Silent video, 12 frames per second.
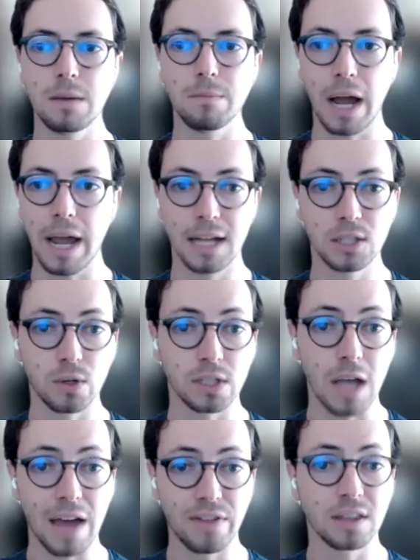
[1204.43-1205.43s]
my answer is
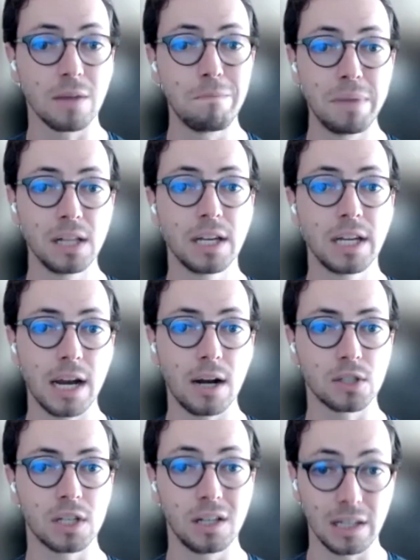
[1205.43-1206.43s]
I think the
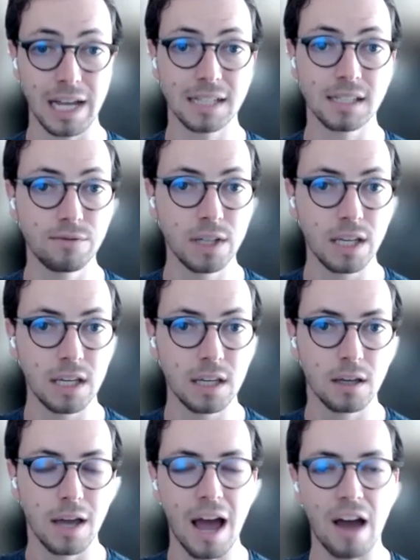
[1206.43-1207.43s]
billionaires collectively
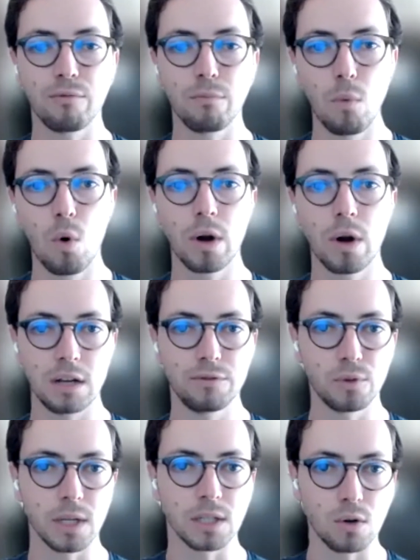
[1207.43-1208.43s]
have more
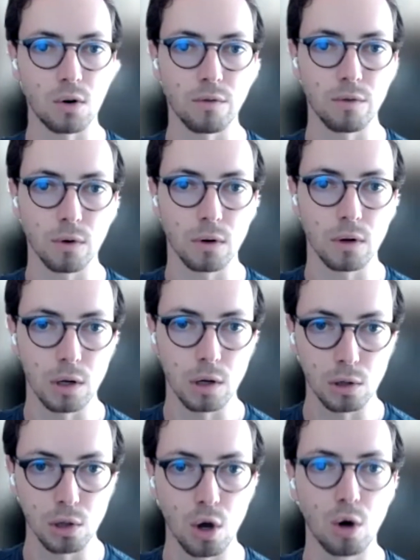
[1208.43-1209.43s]
influence over
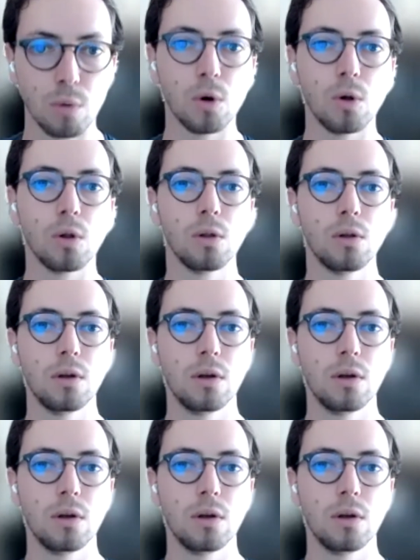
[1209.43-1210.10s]
global